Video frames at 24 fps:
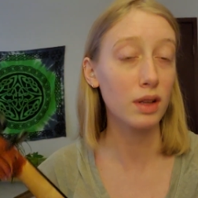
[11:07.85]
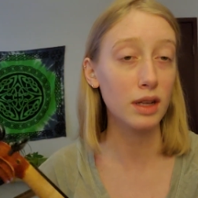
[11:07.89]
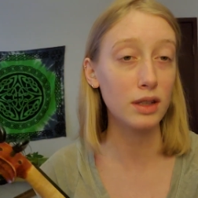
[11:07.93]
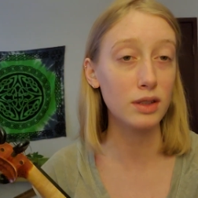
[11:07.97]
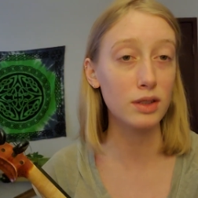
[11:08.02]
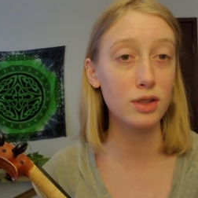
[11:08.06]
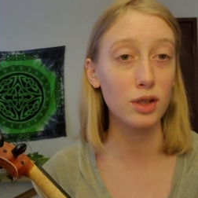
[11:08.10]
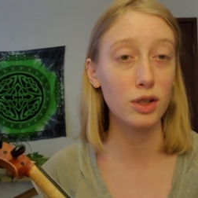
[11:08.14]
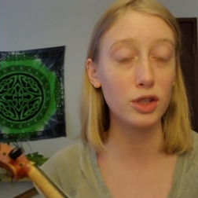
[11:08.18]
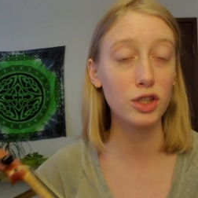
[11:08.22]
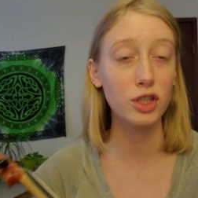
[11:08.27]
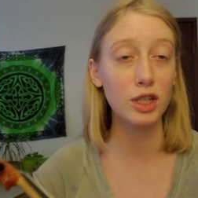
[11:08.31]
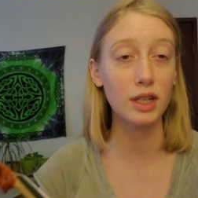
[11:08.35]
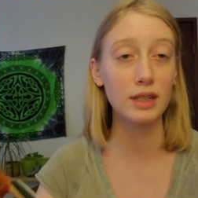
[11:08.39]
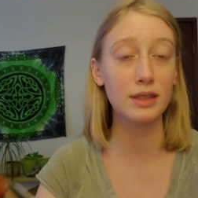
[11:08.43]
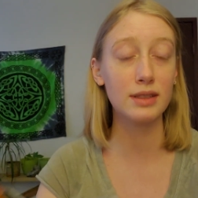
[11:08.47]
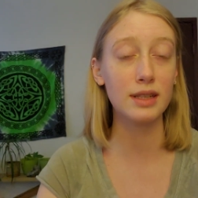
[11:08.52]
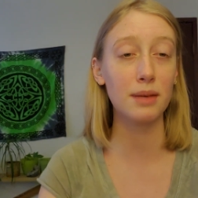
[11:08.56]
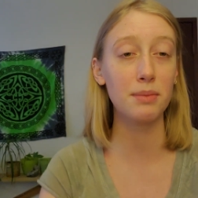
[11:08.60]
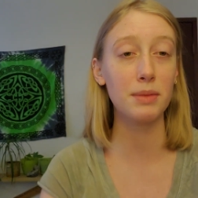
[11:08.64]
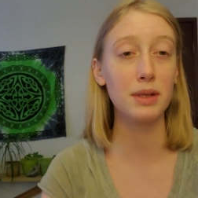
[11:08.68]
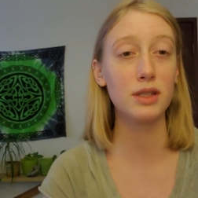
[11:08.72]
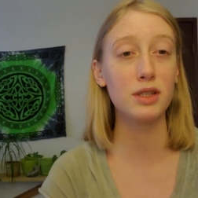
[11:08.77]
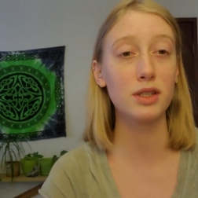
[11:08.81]
And so she
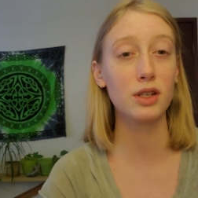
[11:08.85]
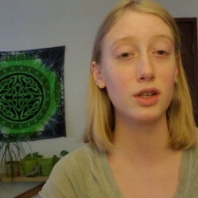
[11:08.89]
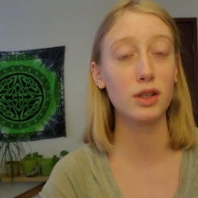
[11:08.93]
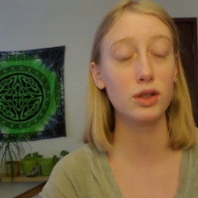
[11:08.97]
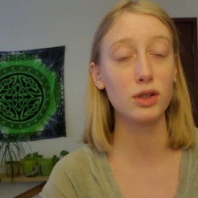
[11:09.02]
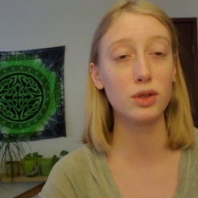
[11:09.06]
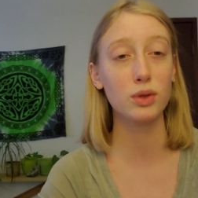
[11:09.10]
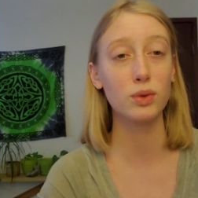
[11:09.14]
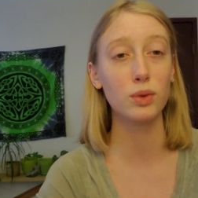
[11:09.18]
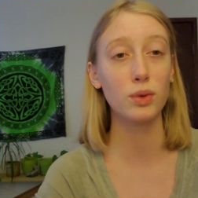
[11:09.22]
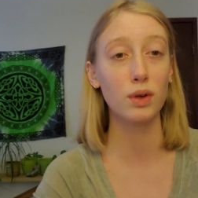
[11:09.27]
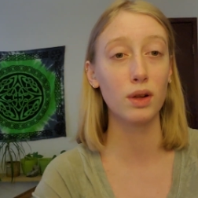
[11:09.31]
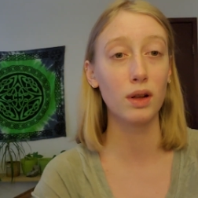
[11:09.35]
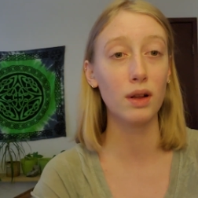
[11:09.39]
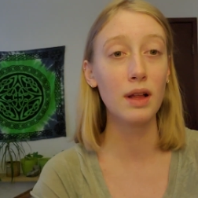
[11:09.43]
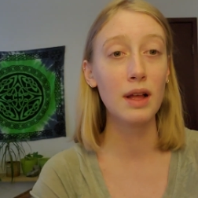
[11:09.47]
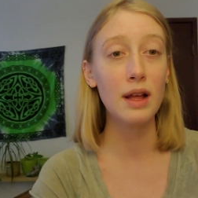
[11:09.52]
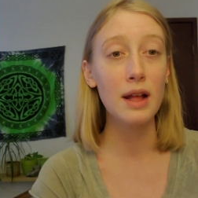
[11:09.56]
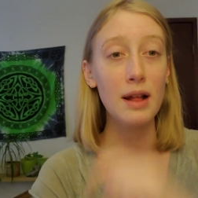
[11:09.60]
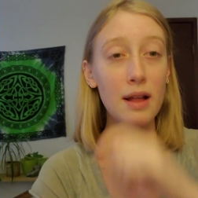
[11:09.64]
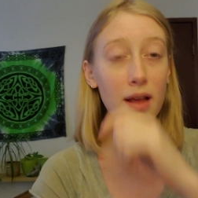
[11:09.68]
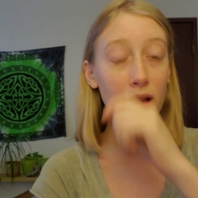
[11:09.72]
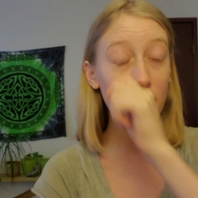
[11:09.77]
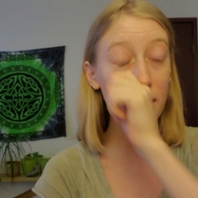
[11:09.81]
sent me to her school,
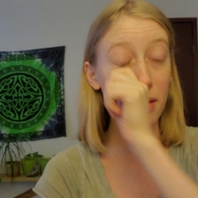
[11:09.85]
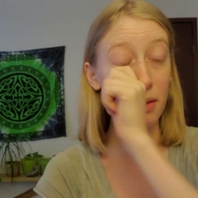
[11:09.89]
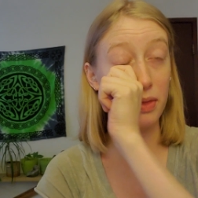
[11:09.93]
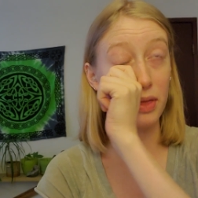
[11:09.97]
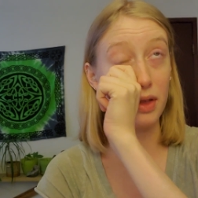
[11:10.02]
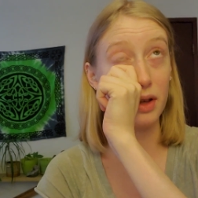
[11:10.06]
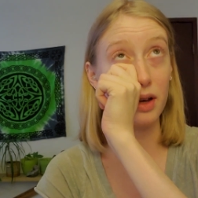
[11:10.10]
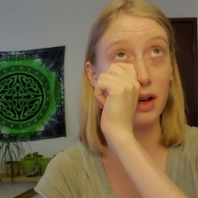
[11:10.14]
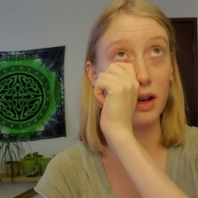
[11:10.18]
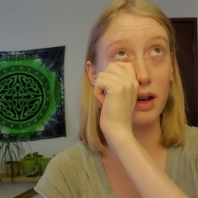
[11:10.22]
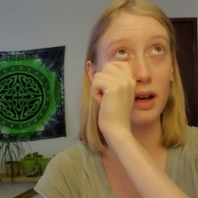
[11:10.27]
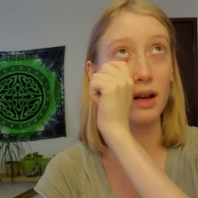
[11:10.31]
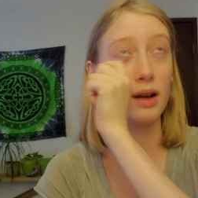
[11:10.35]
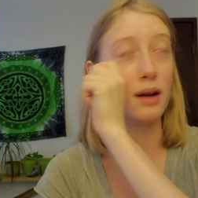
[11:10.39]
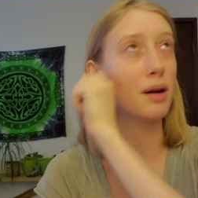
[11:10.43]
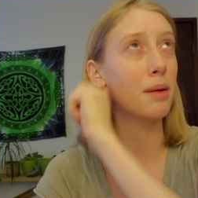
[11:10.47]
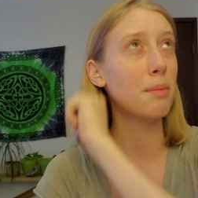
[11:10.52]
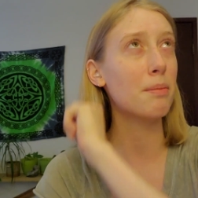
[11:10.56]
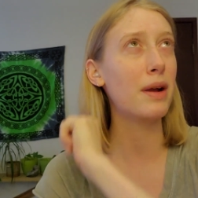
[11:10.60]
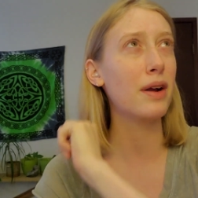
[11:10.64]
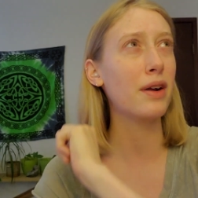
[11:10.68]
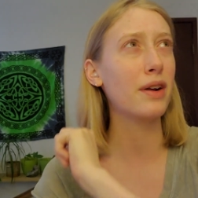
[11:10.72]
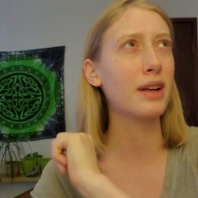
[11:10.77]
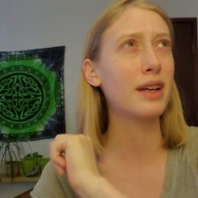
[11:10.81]
the
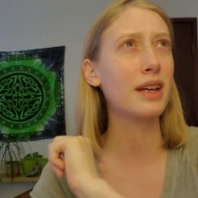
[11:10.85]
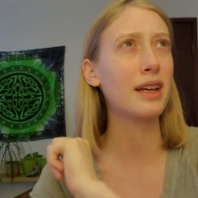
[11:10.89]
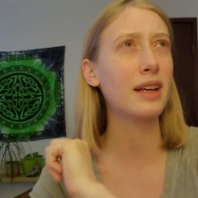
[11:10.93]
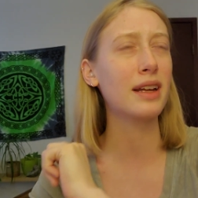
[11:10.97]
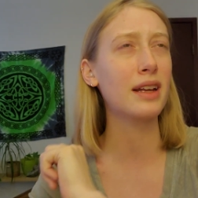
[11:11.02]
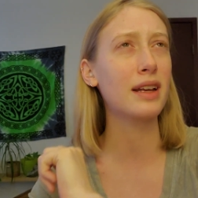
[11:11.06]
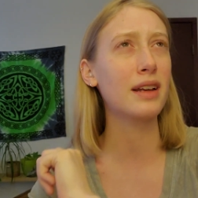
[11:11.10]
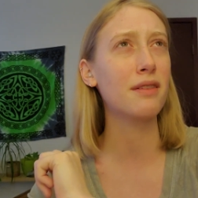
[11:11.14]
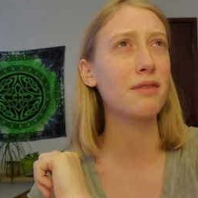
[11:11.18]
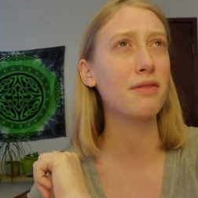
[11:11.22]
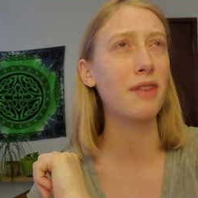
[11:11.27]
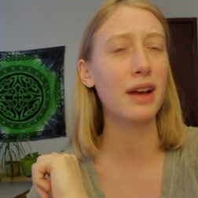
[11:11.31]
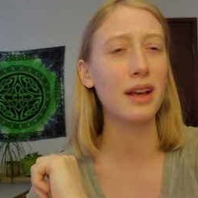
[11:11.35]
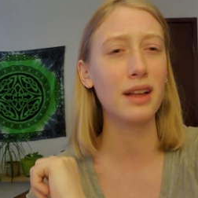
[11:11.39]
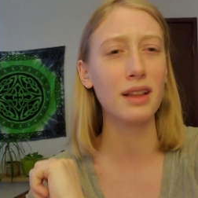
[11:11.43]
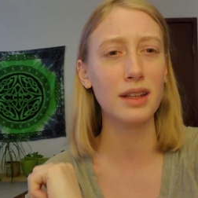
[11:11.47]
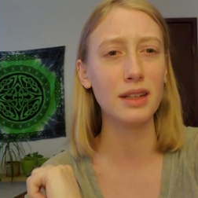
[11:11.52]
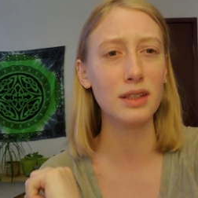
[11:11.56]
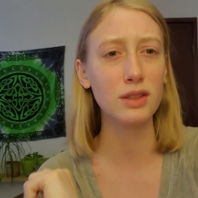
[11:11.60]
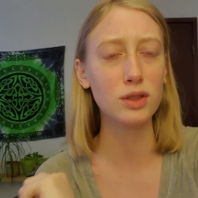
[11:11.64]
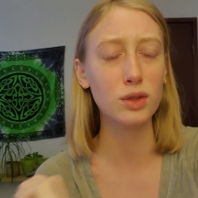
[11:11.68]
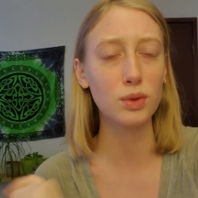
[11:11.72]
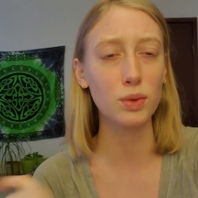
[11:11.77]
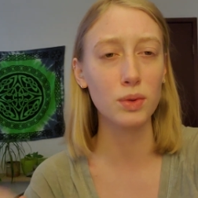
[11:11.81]
American
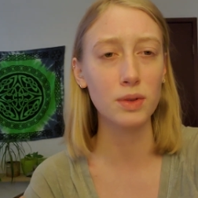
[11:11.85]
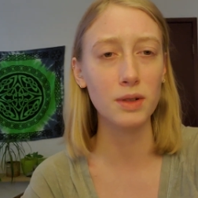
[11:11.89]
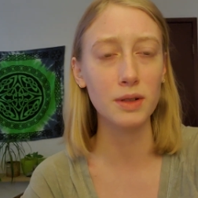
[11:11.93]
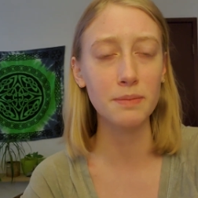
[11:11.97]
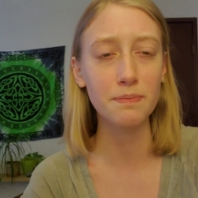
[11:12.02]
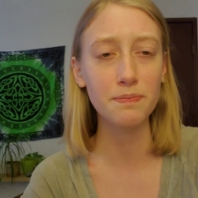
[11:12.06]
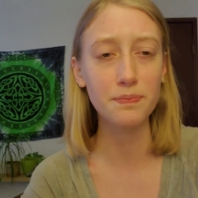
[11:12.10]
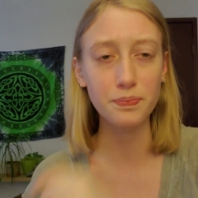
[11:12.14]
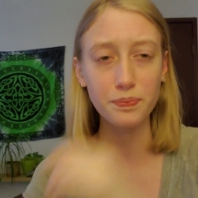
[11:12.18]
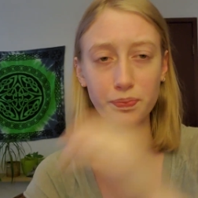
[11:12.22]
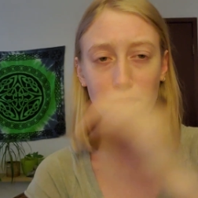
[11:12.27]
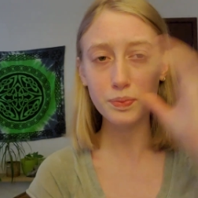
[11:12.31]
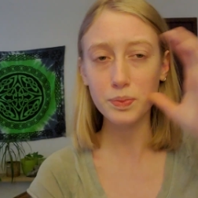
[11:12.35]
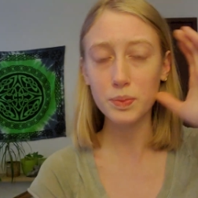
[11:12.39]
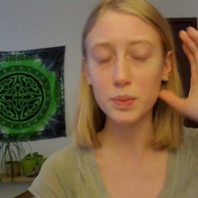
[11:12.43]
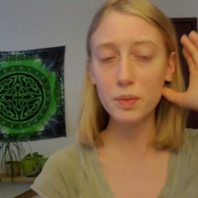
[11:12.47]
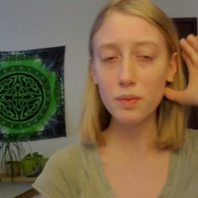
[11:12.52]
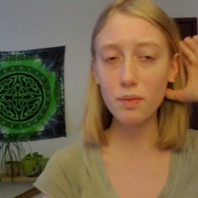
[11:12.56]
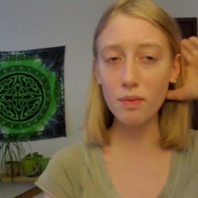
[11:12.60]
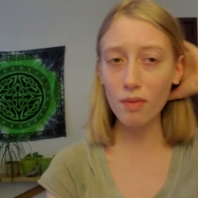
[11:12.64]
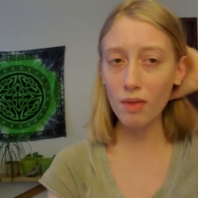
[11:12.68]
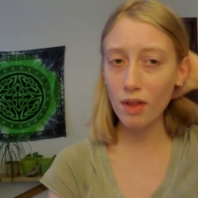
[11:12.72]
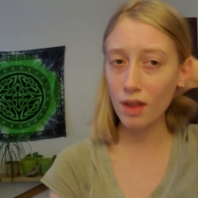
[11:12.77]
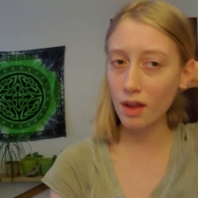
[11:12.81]
Violin School
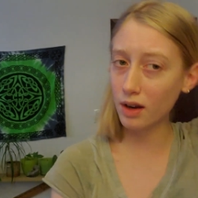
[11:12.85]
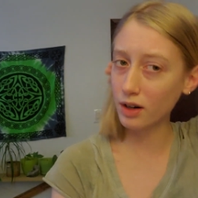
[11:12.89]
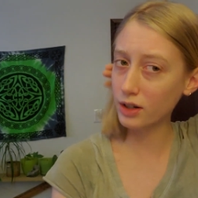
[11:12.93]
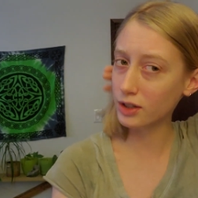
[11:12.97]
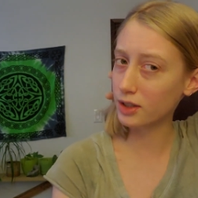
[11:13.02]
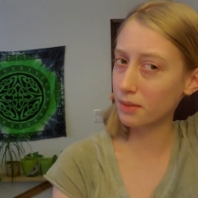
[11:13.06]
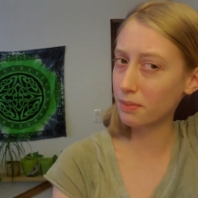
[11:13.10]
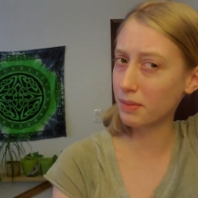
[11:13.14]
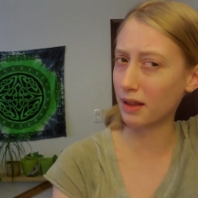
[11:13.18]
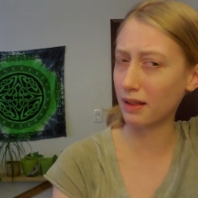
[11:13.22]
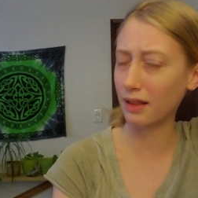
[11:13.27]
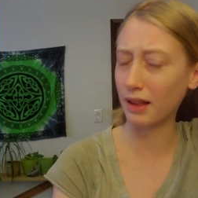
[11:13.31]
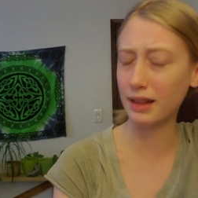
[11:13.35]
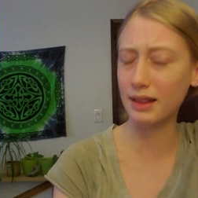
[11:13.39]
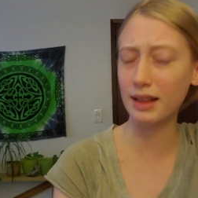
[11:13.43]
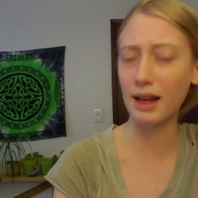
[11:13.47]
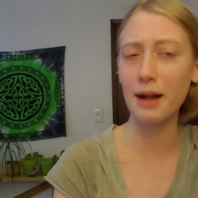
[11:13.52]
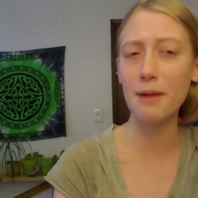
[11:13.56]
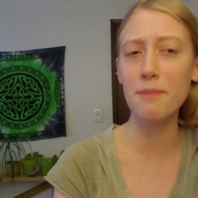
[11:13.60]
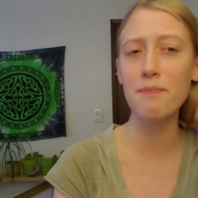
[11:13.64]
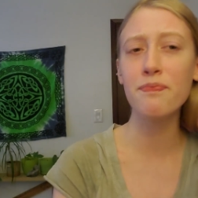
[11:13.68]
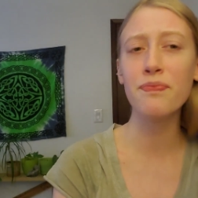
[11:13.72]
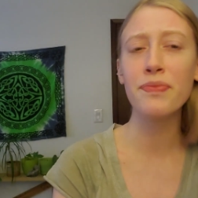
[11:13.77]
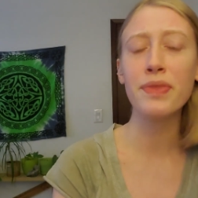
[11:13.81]
or something like
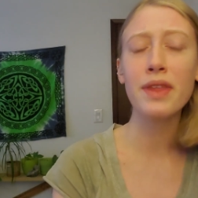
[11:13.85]
that.